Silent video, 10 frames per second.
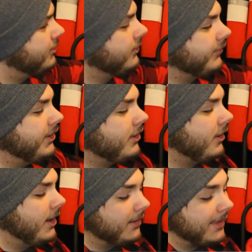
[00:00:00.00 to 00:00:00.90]
two over
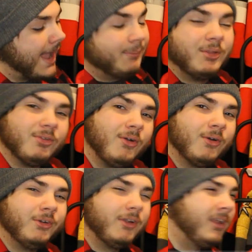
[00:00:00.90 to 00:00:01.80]
here and a captain's
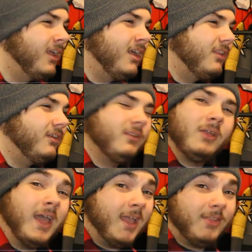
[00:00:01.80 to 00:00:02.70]
logo, and you're like,
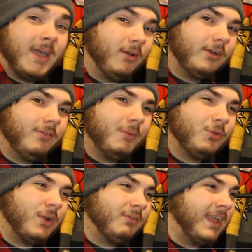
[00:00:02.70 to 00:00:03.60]
hey, the Calgary Flames
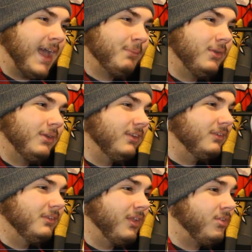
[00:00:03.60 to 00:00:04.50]
don't have a captain,
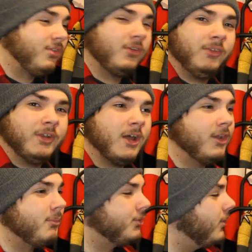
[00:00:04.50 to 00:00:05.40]
and it's certainly not
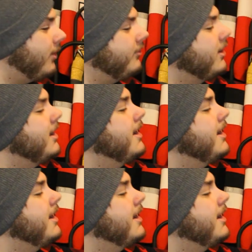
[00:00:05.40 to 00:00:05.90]
number 12.